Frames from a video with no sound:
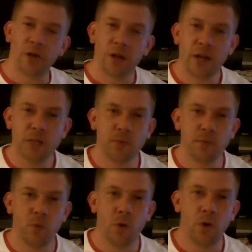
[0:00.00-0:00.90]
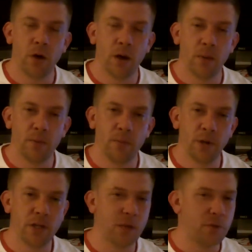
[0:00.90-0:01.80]
in the class before
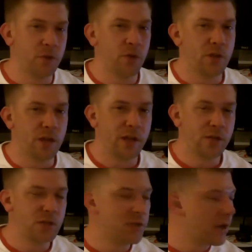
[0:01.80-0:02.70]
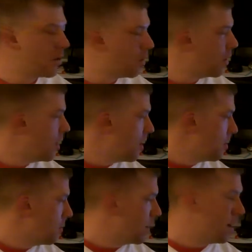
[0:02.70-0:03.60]
because that was during the election cycle,
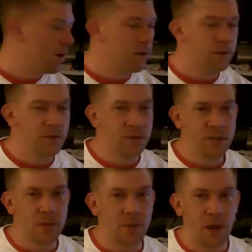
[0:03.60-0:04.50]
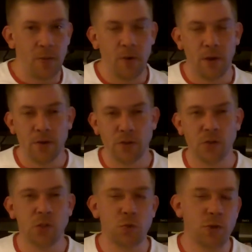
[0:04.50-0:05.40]
but skip that.
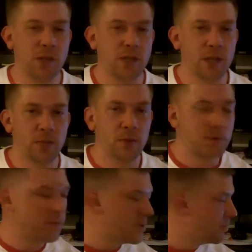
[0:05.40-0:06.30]
So just read the textbook